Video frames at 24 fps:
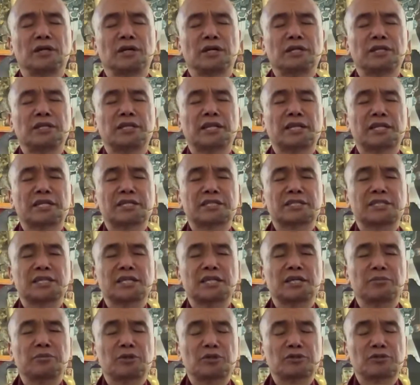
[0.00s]
And the next
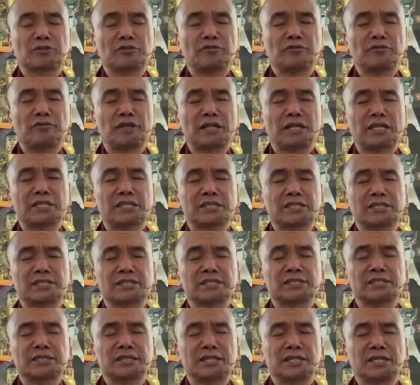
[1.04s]
day it was a flood,
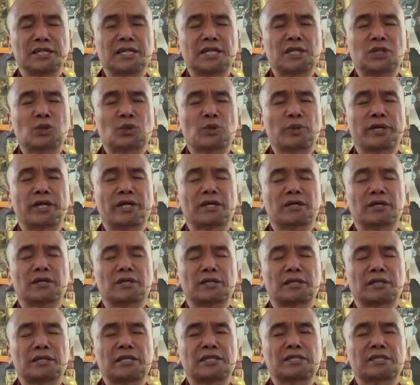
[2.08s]

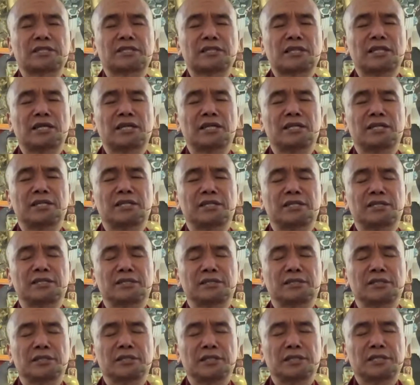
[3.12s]
earthquake, landslide,
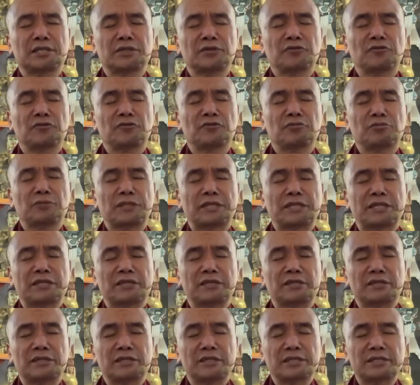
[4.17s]

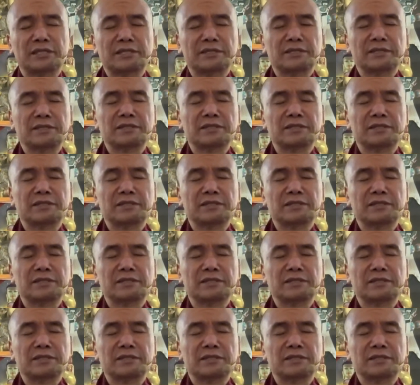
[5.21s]
the